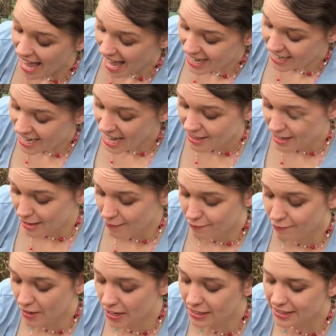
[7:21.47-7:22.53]
And now that I've
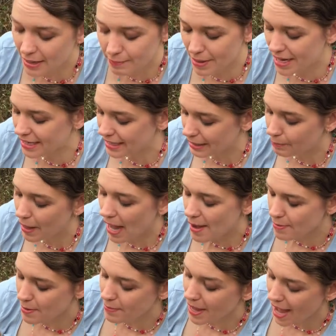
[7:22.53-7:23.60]
filled up my little
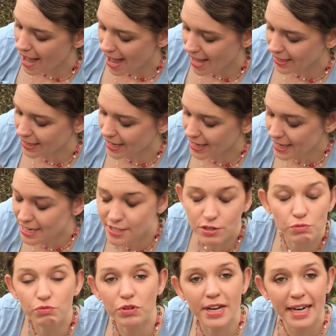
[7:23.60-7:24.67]
paper bag,
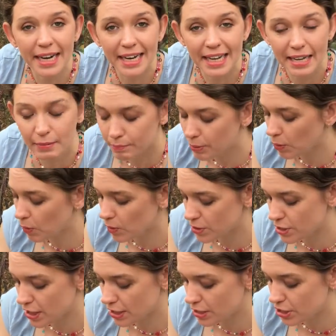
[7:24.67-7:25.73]
it's really
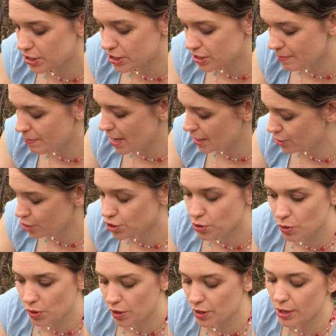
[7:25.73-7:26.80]
important to make
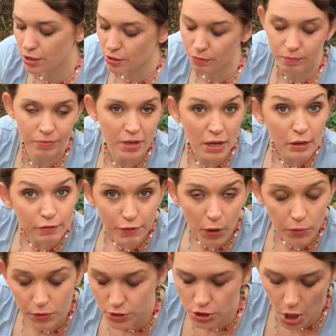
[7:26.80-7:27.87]
sure that you
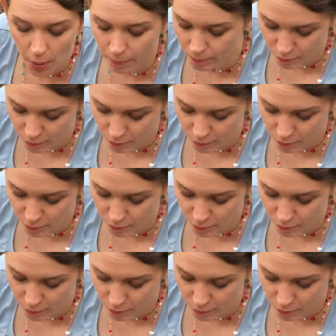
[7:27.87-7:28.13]
fold the top